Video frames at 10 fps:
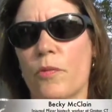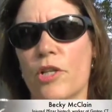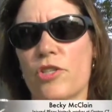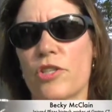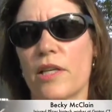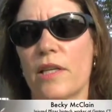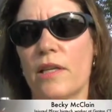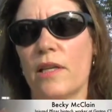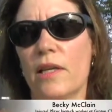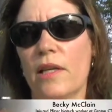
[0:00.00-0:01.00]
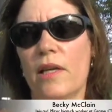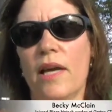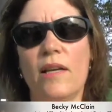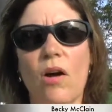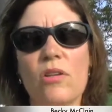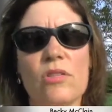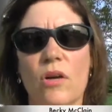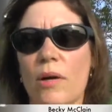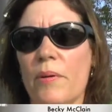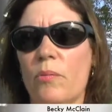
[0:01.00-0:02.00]
what she did. And
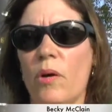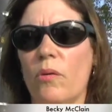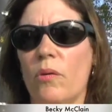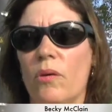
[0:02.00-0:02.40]
also, I mean, what,